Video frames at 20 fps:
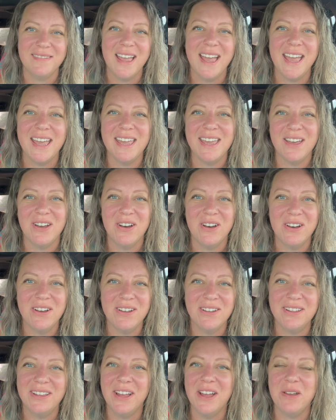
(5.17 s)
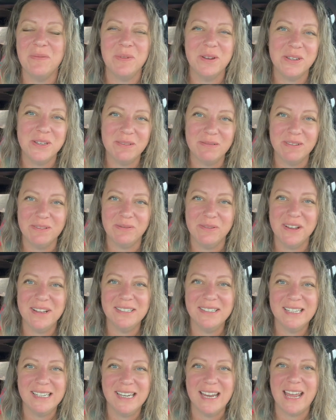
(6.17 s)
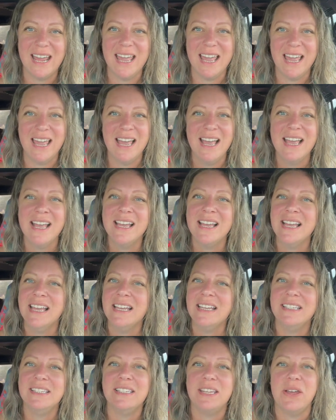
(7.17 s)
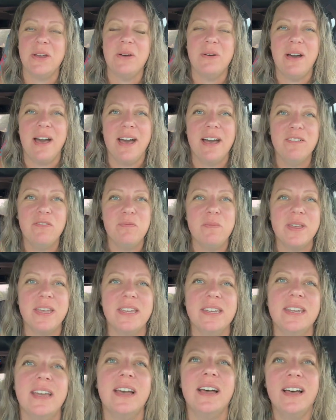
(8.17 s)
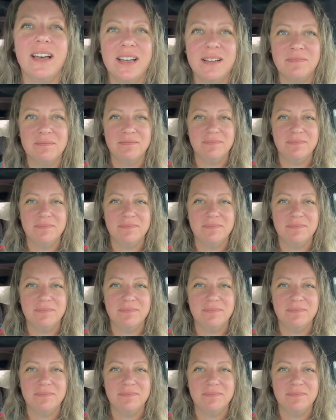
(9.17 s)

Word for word: Hey y'all, hope you're doing well today. So I've been, um,